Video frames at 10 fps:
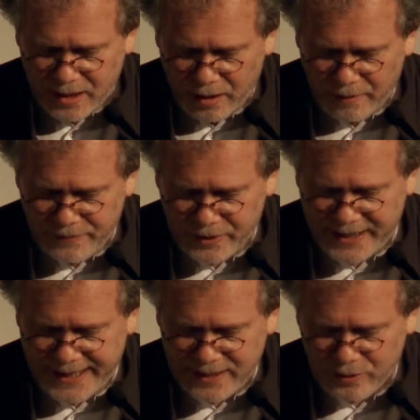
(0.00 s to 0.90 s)
of the
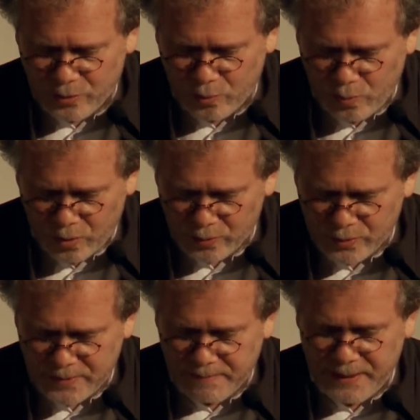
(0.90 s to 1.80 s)
ghetto
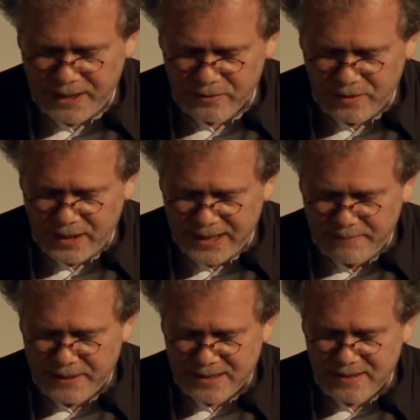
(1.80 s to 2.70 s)
walls, beyond the
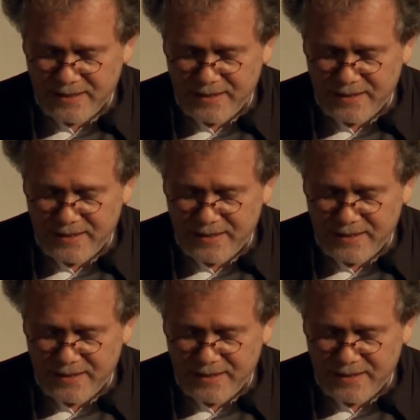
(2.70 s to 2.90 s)
limits.